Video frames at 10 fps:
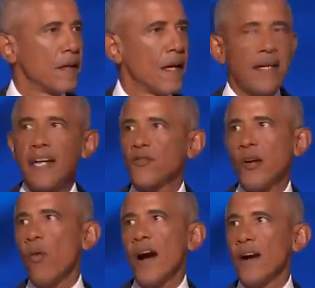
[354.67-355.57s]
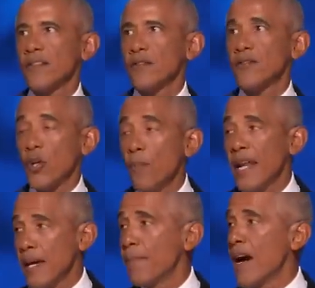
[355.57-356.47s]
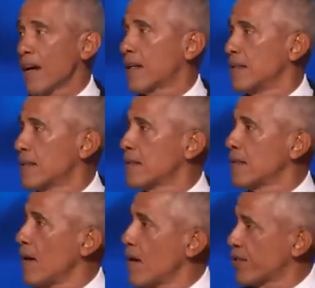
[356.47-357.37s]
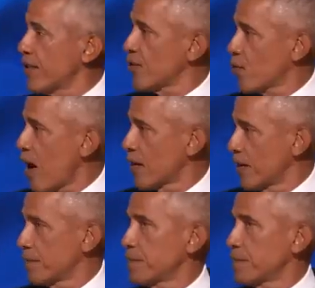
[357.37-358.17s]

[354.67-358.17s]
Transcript: a country where too many Americans are still struggling,